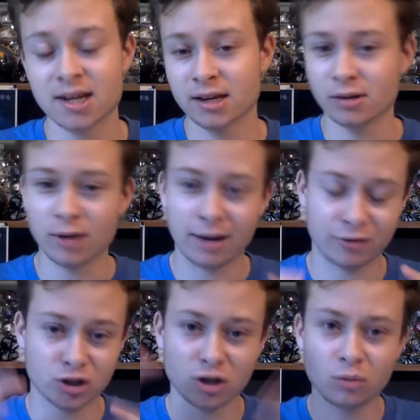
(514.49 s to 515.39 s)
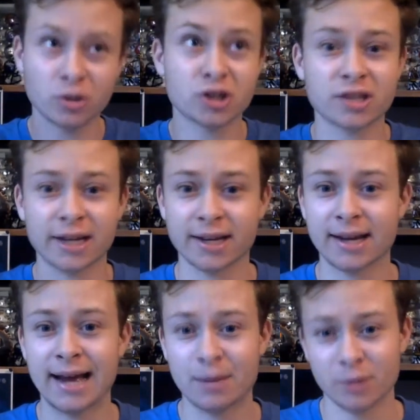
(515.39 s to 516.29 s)
You have so much that could
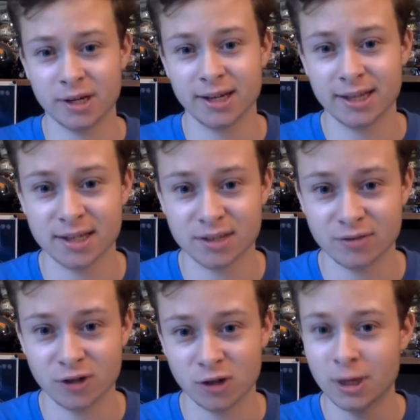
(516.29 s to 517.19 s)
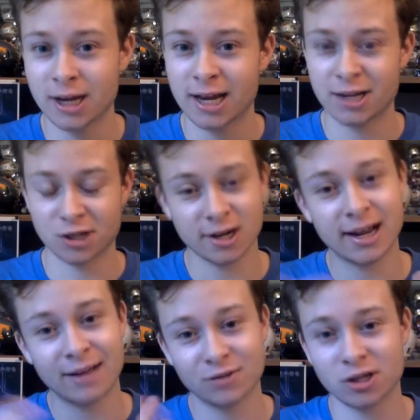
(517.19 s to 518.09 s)
happen in this film, as you're going to
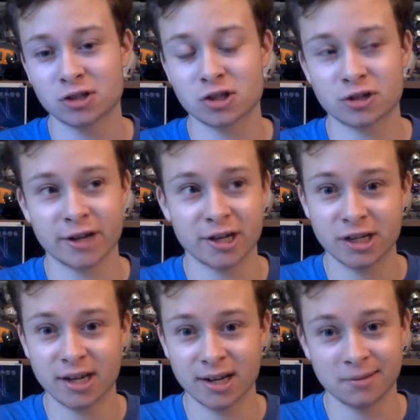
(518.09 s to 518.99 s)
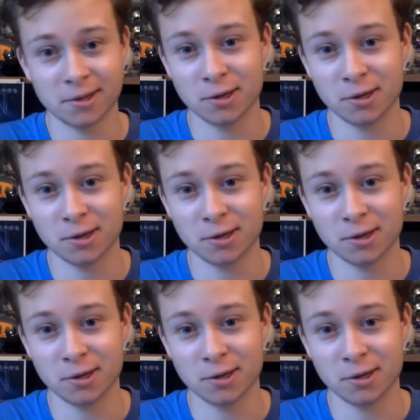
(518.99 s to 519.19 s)
have Doctor Strange. He can,